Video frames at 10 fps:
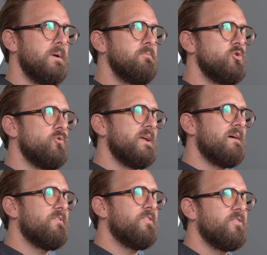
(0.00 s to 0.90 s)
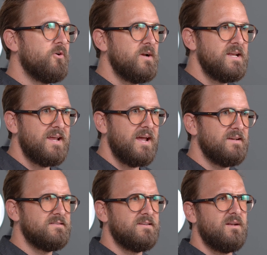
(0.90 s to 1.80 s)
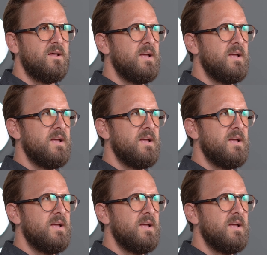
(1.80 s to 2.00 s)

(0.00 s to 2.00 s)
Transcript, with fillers: maybe you only have 30 days and